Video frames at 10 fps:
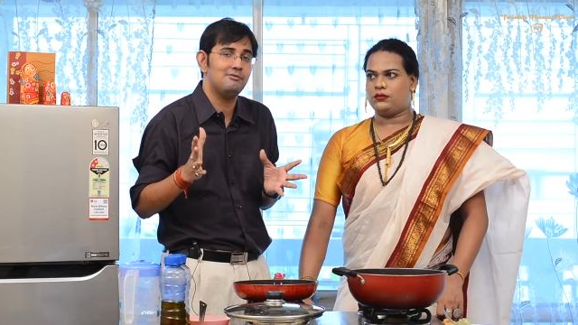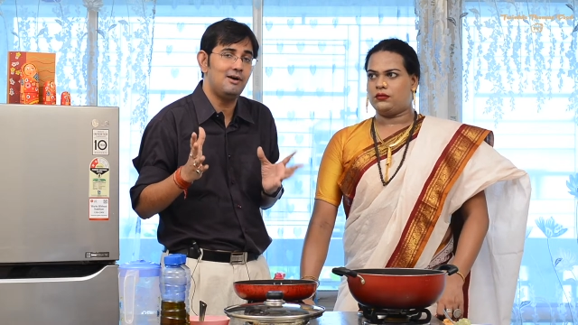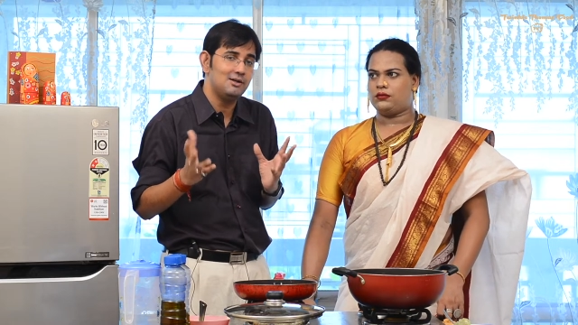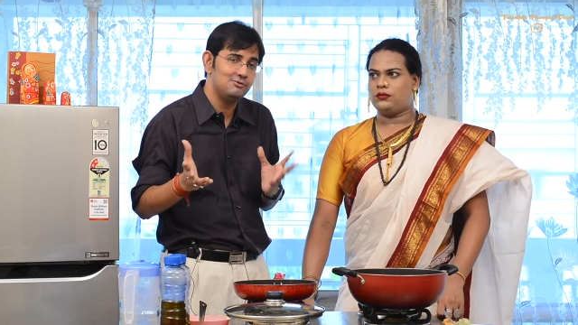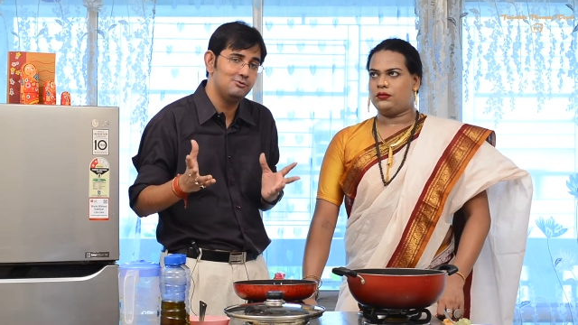
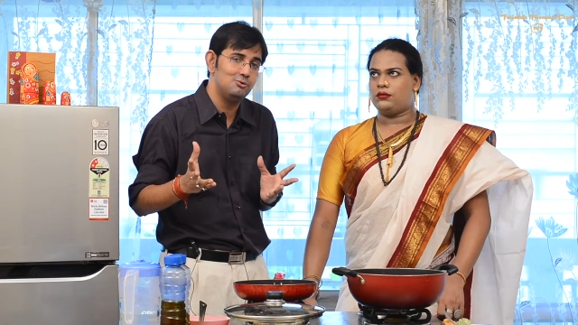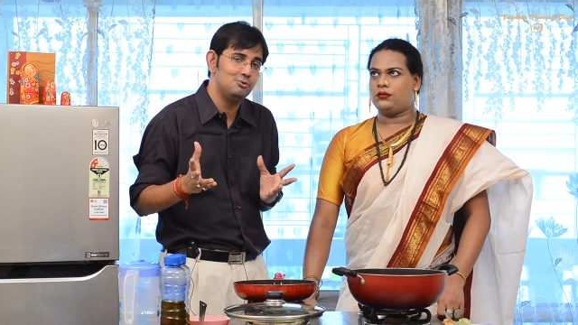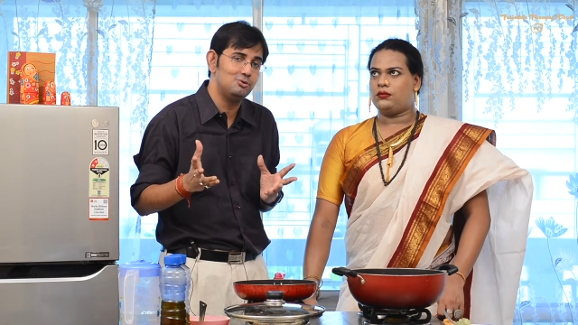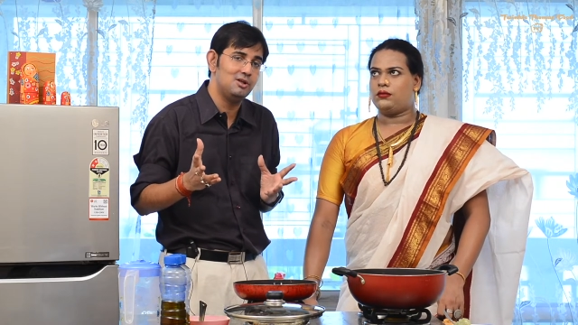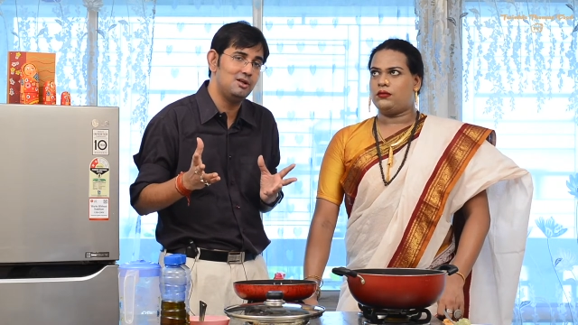Speaker 1: fast
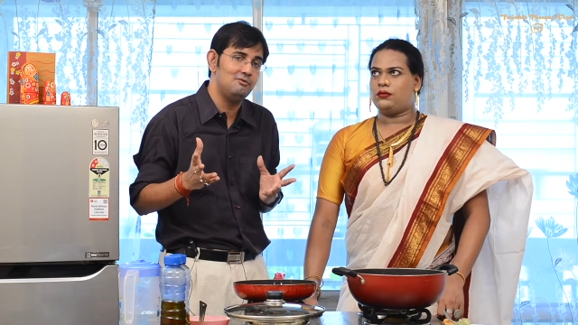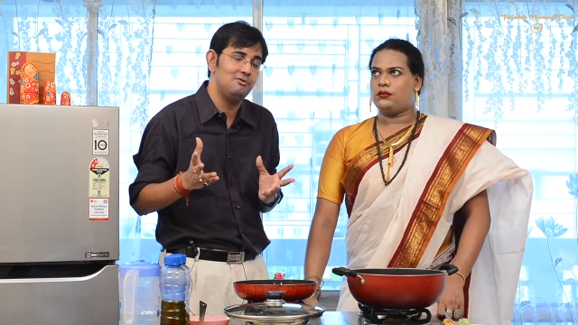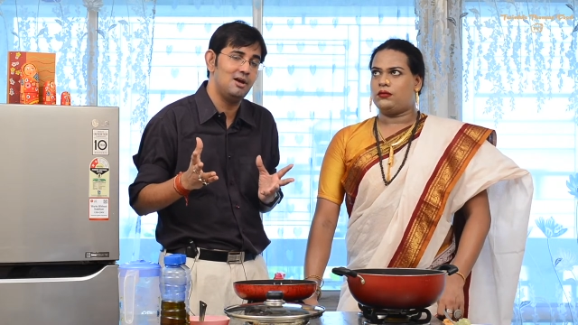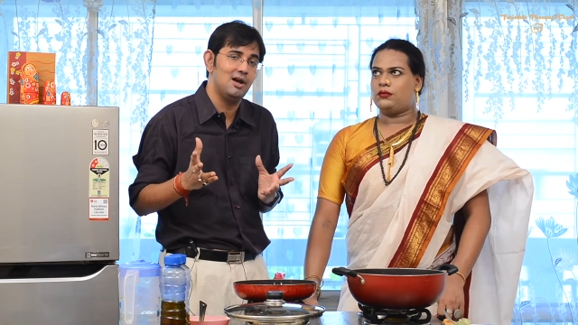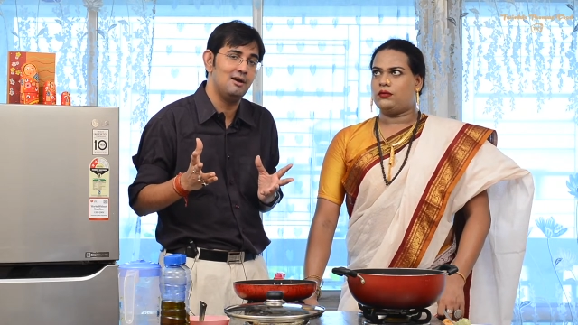food today
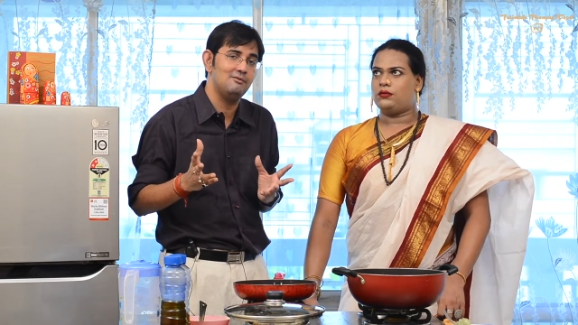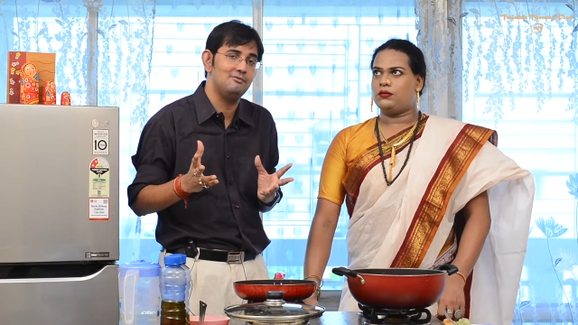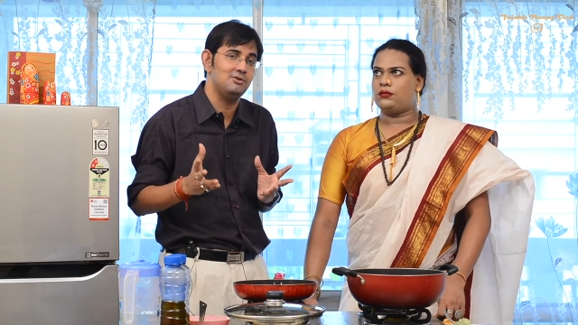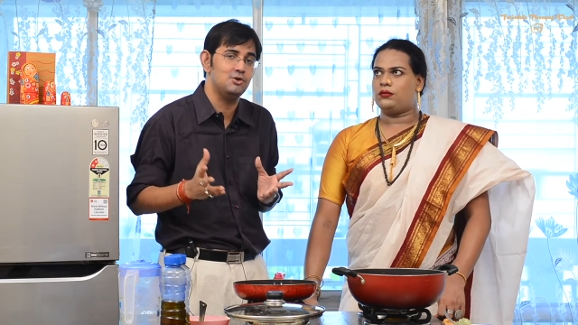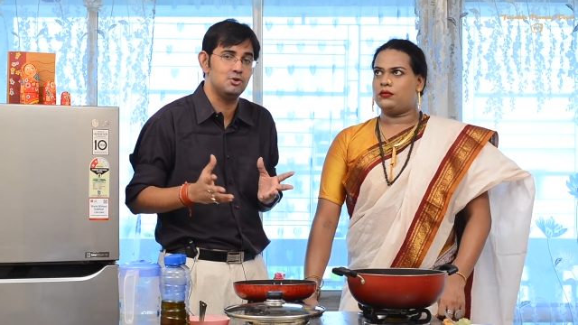that we
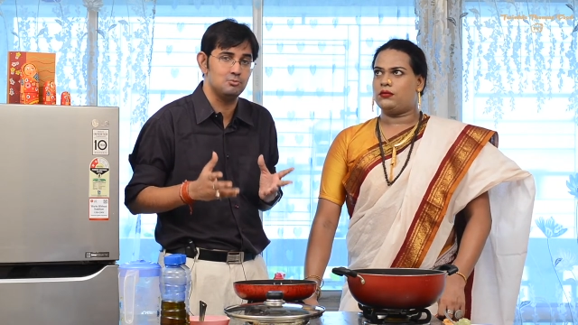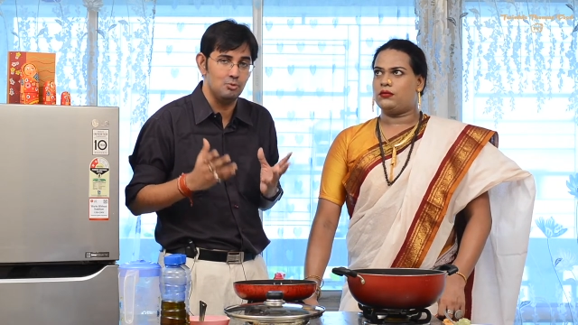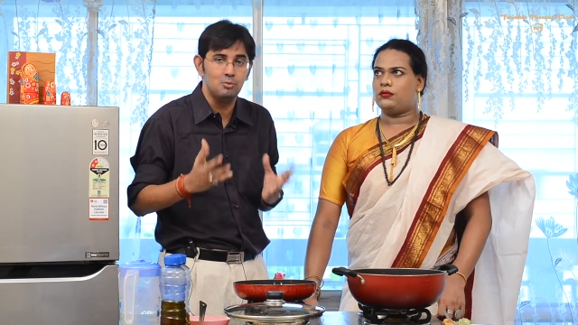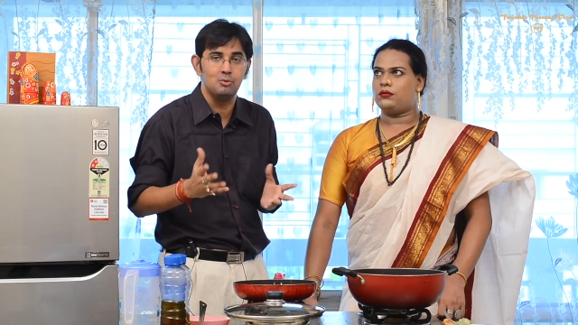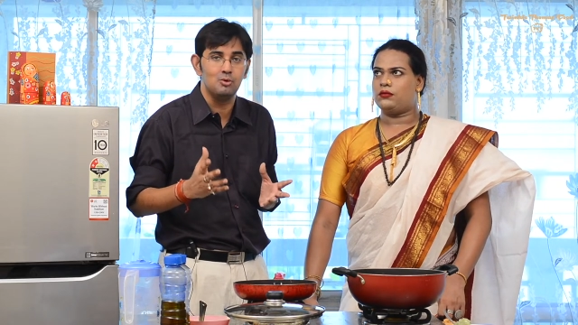have, which is
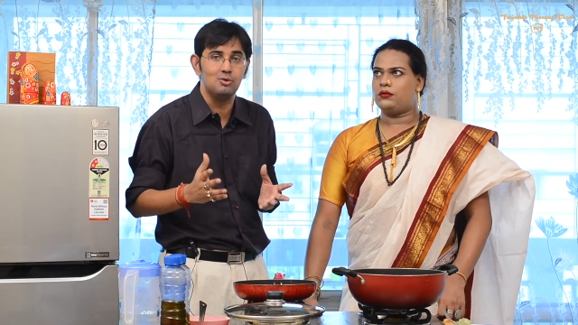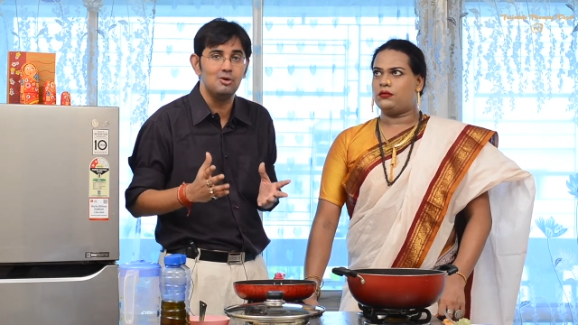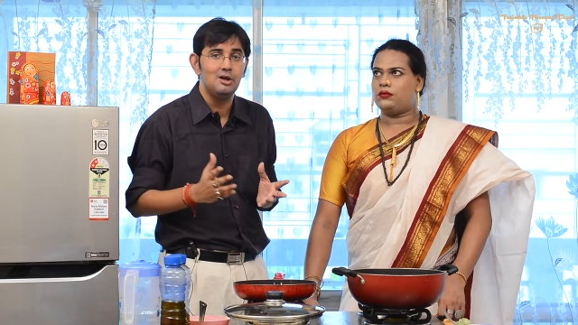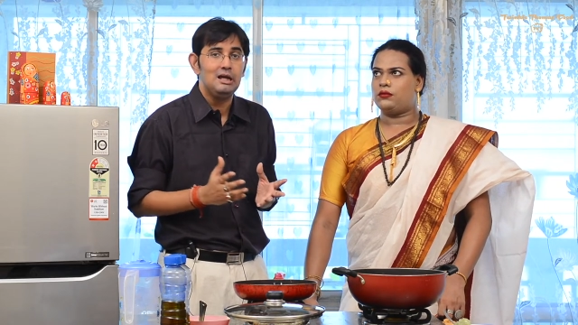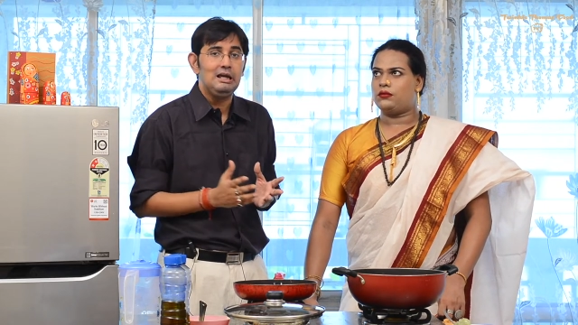momo,